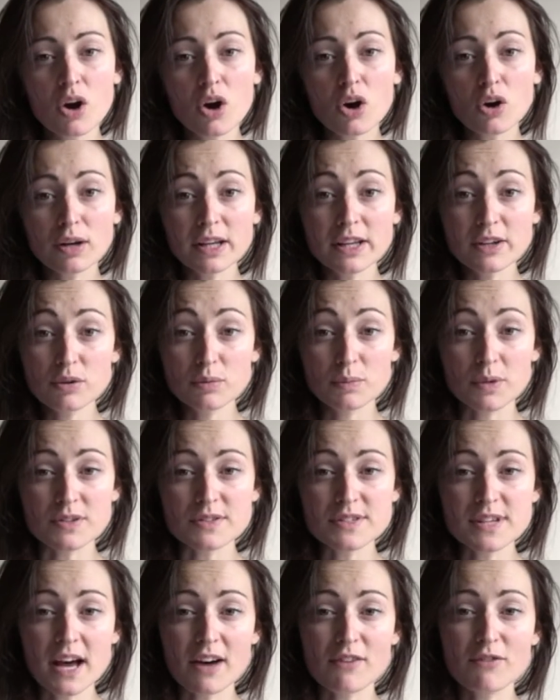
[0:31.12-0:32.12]
Early
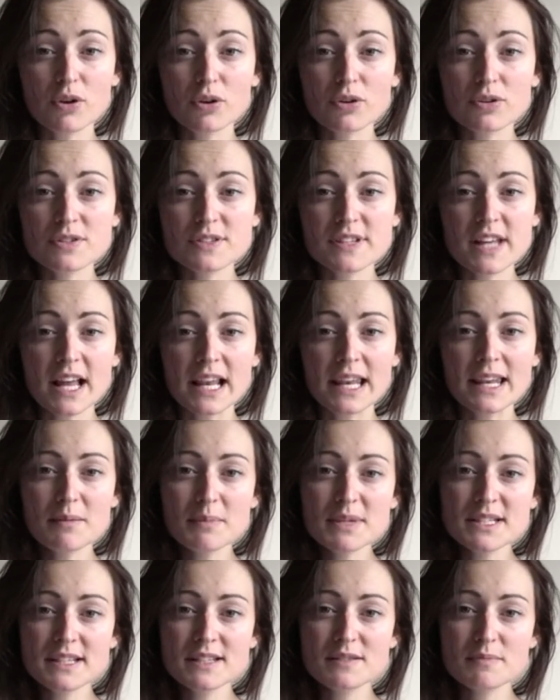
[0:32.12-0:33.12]
humans have focused their
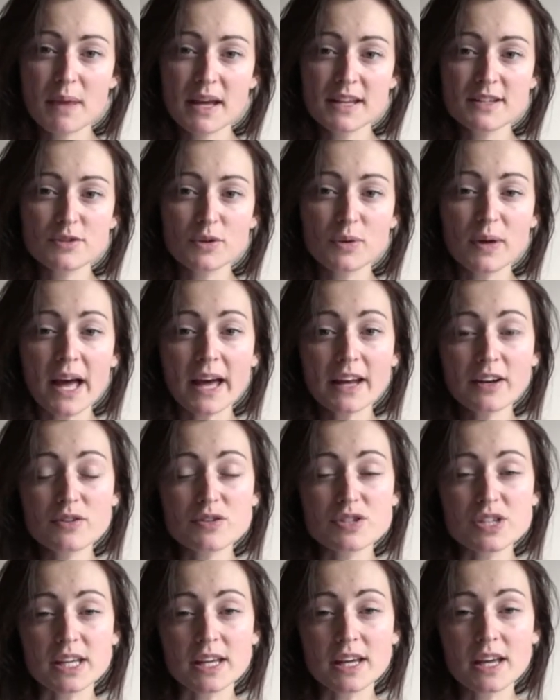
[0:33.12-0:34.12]
limited mental
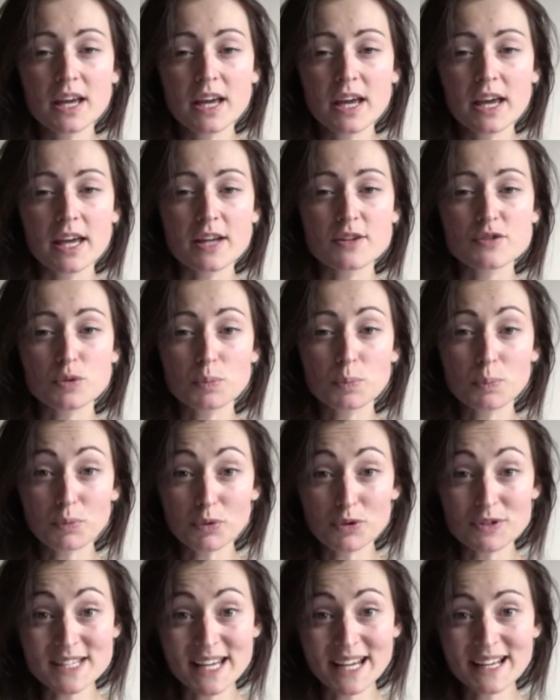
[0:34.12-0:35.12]
energy into
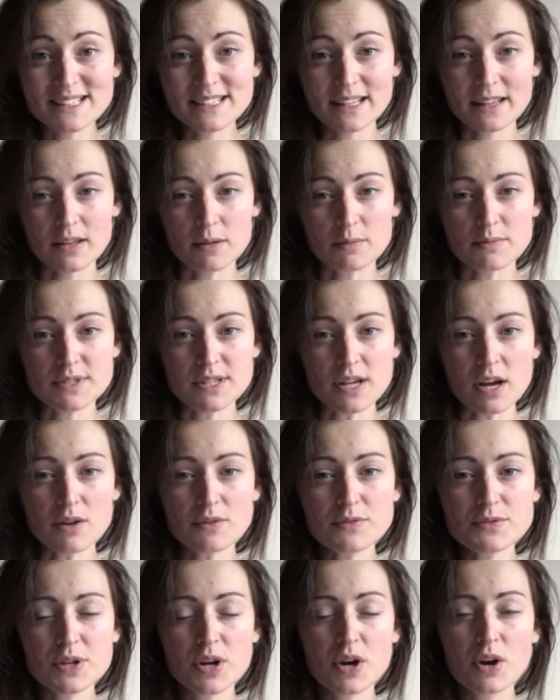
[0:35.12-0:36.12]
protecting
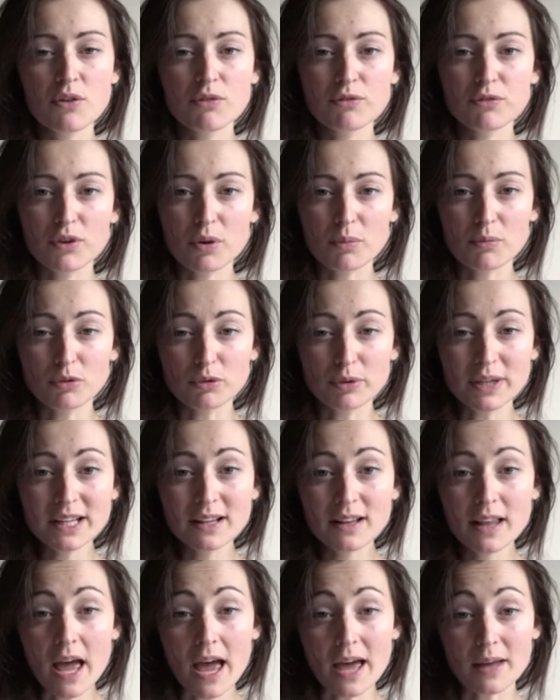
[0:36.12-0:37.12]
themselves from
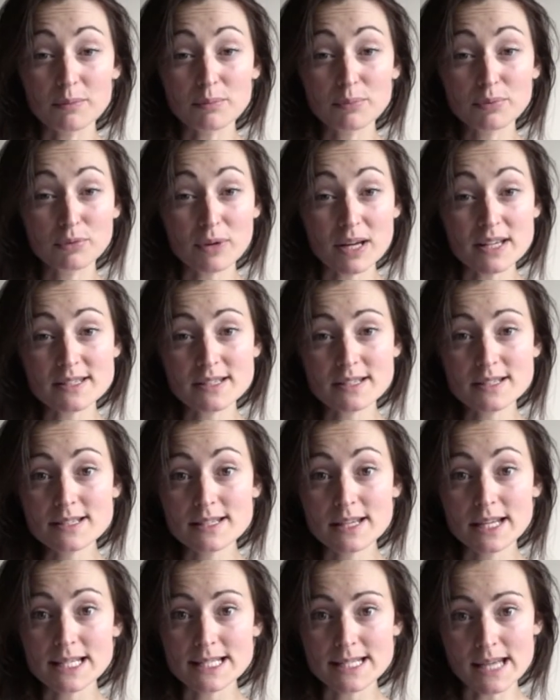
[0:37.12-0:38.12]
real and
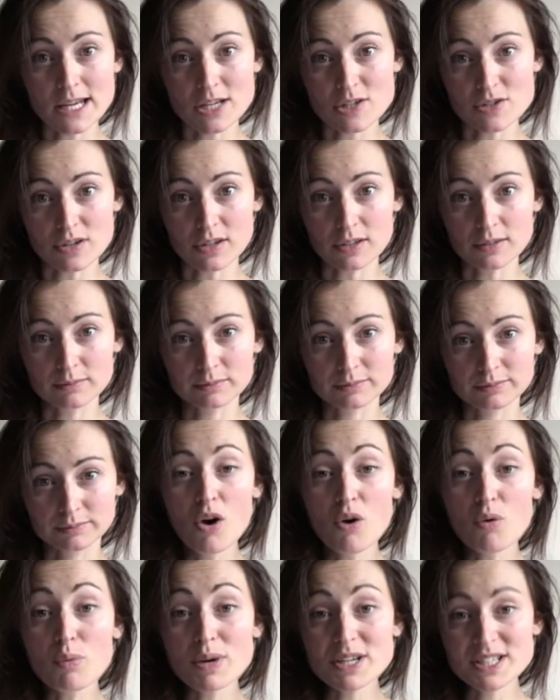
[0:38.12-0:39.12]
present danger,
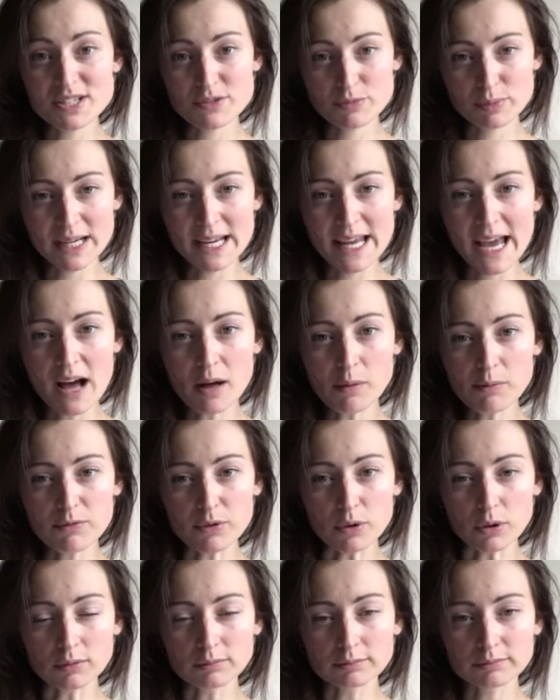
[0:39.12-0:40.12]
which is really
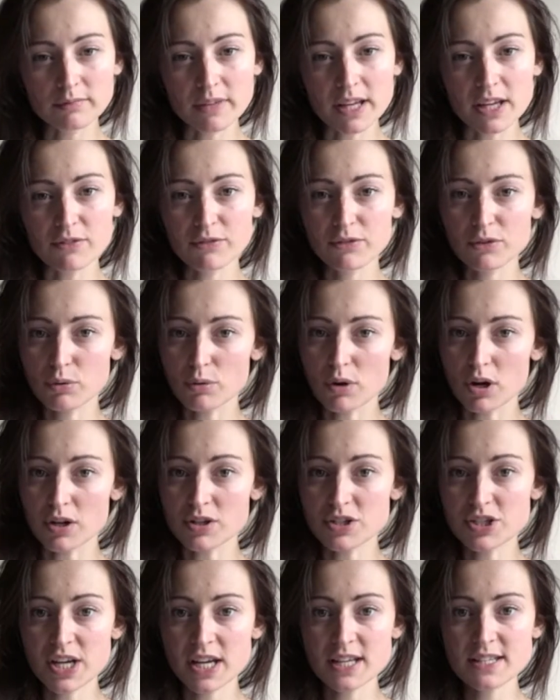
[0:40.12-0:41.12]
helpful if you
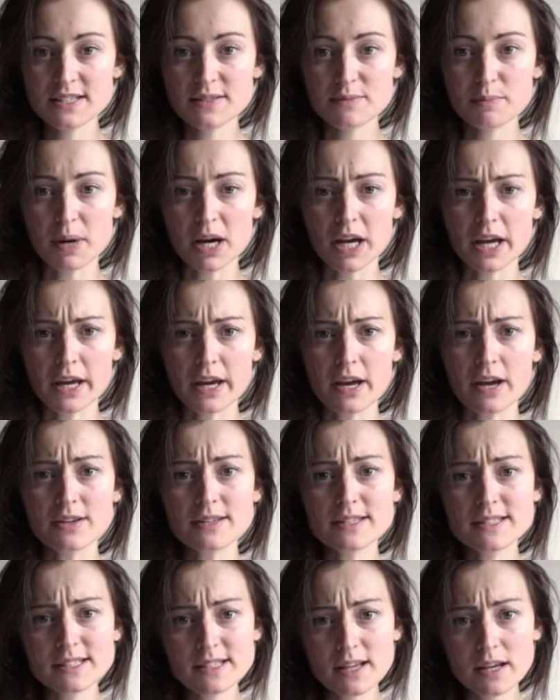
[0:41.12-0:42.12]
are chased by a
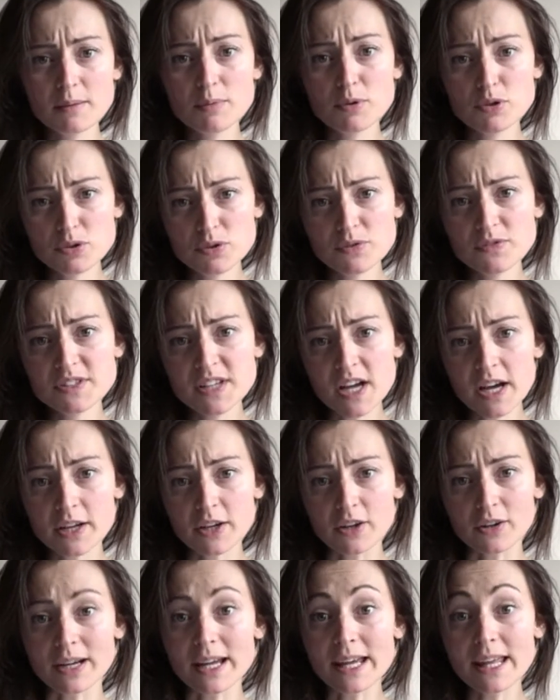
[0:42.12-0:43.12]
saber-toothed
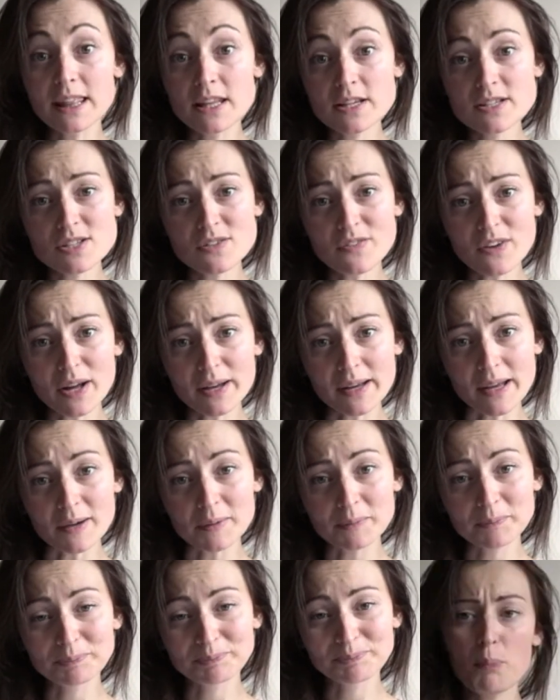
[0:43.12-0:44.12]
tiger in the savannah.
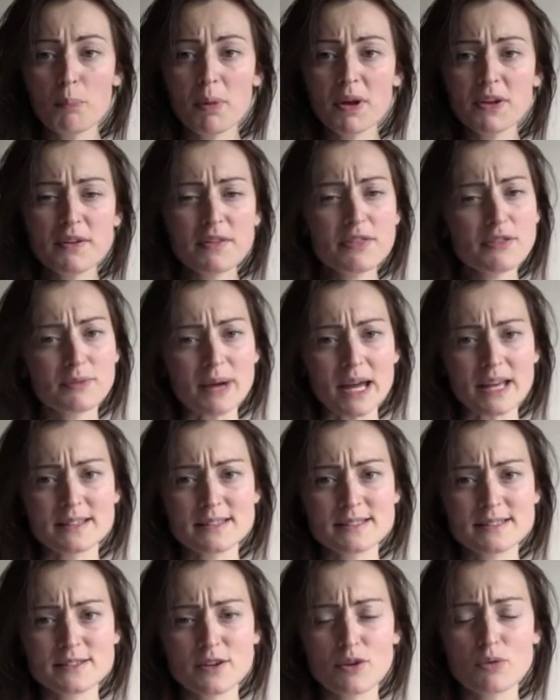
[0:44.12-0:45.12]
But the
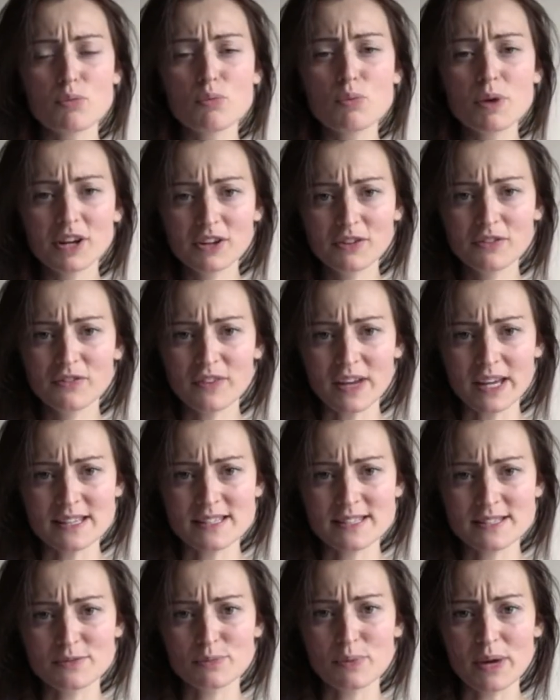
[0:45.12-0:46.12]
threats we're
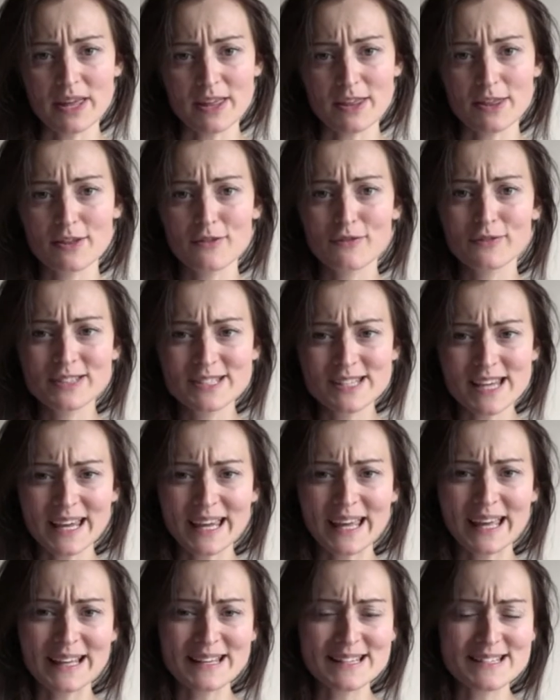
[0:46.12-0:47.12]
faced with day
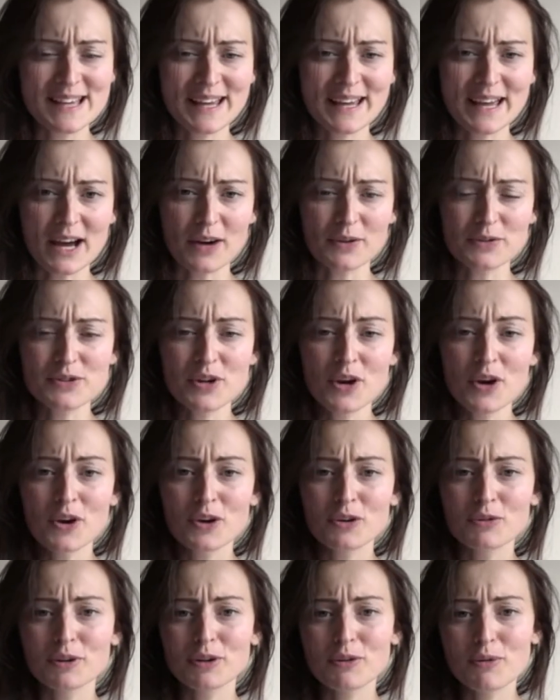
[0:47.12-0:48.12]
in, day out
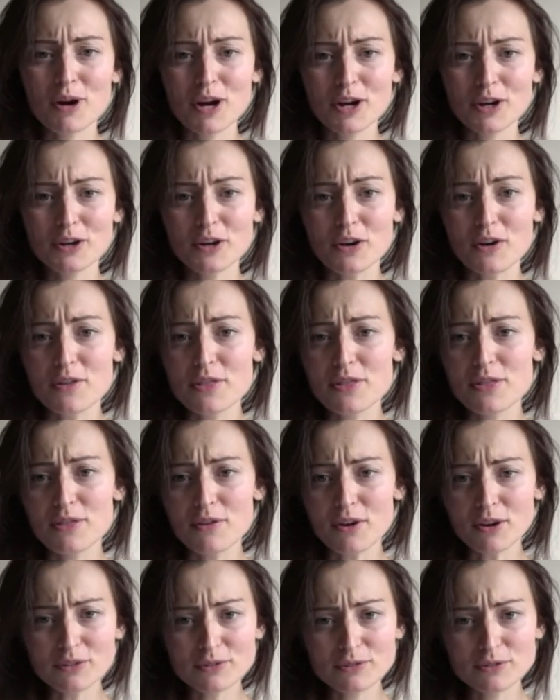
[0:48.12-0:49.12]
require a
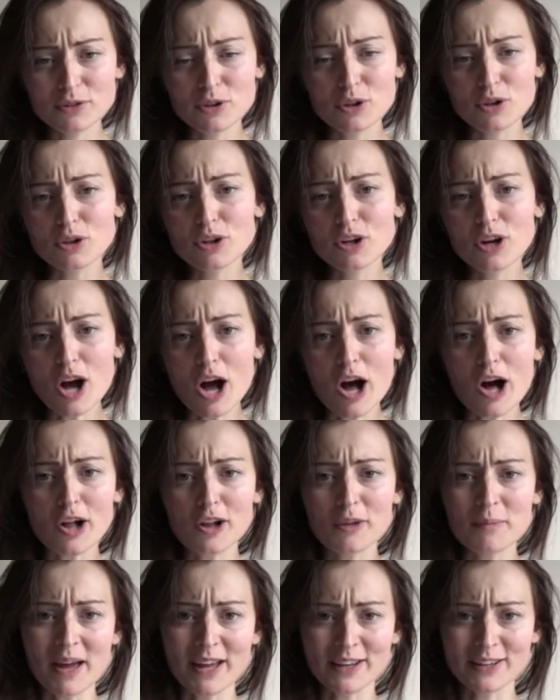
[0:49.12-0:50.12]
thoughtful,
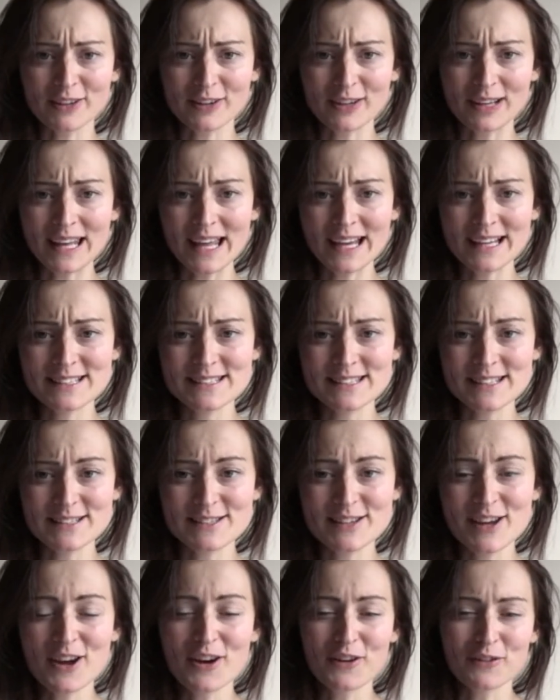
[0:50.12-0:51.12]
calm and
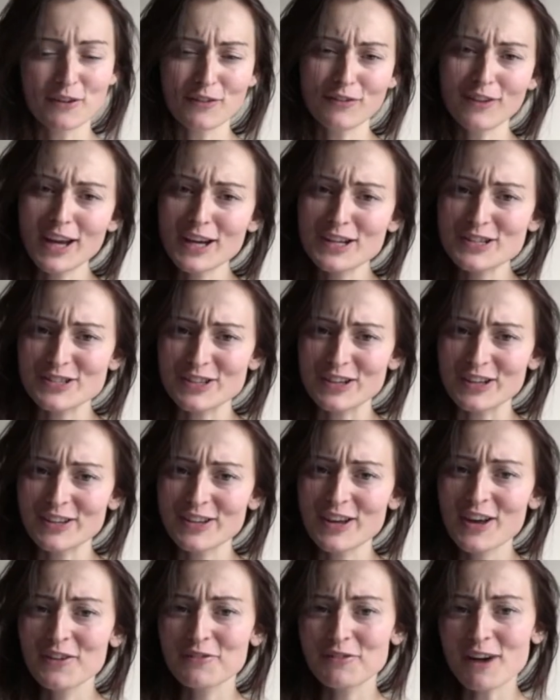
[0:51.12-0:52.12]
collected
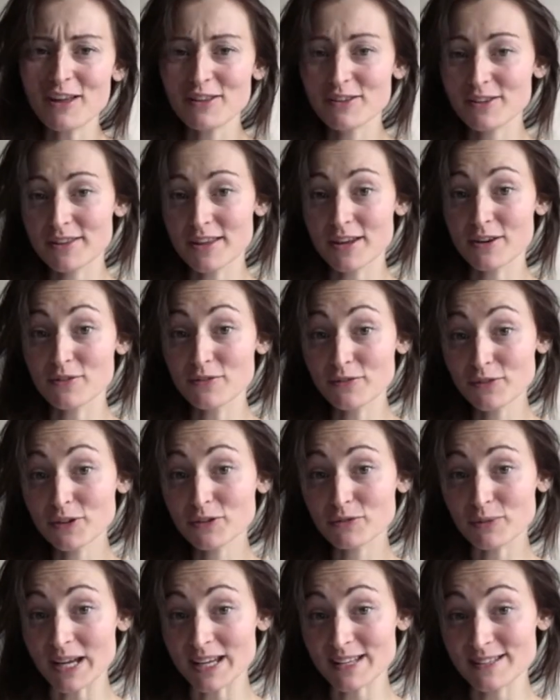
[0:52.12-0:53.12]
reflection rather than a
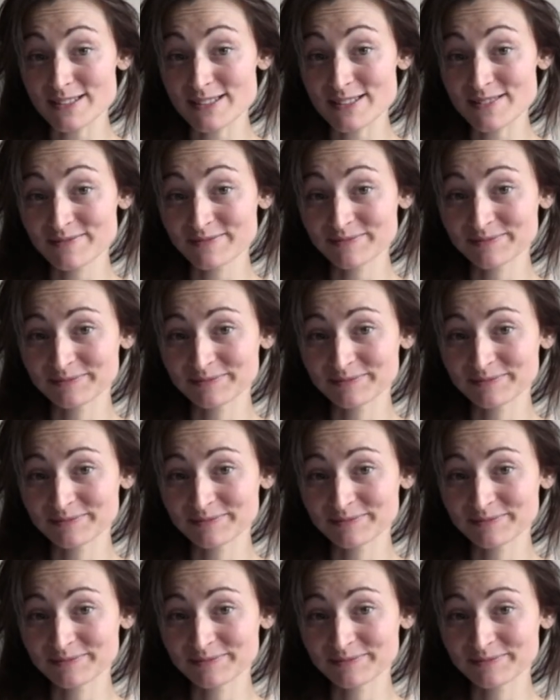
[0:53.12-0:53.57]
foot race.